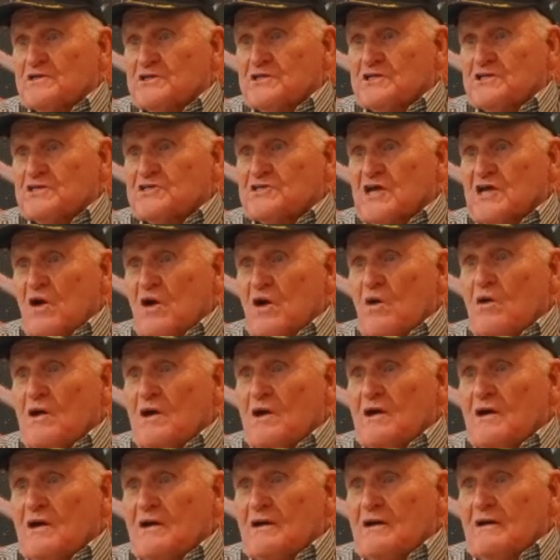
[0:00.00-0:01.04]
She saw
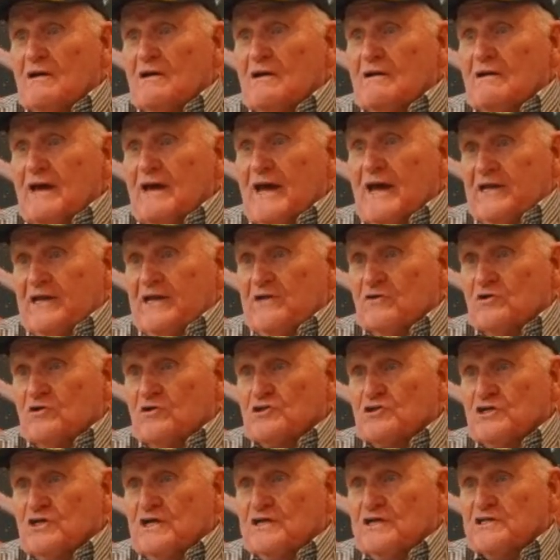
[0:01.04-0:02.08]
8 of her
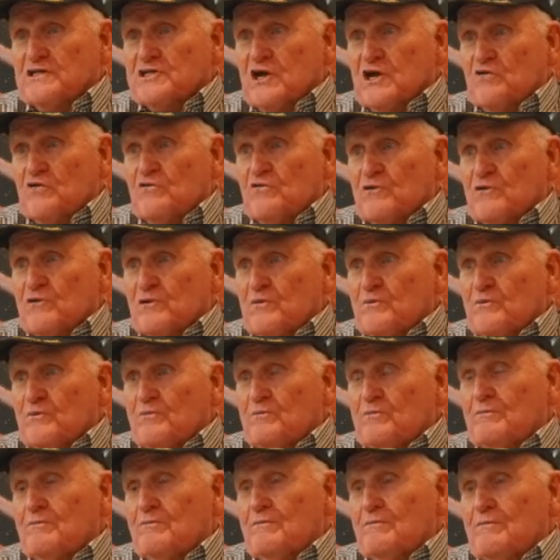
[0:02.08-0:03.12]
sons go through
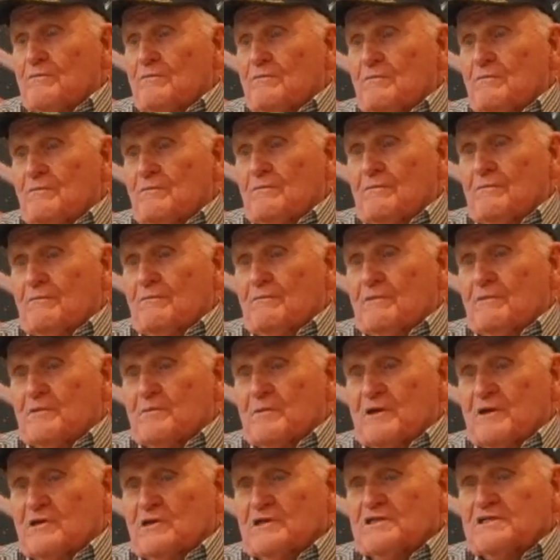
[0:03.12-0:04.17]
the
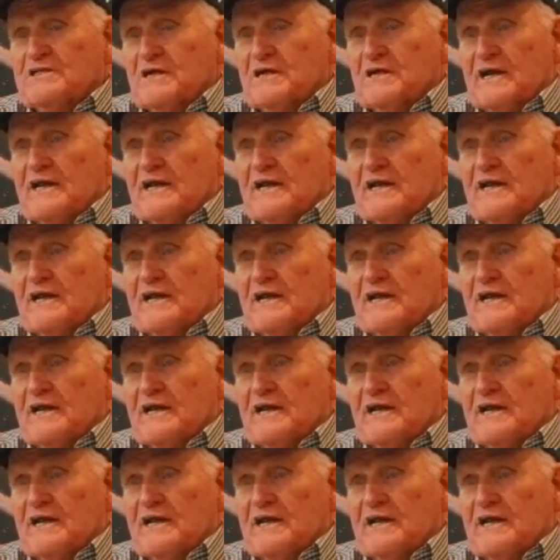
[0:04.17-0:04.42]
military,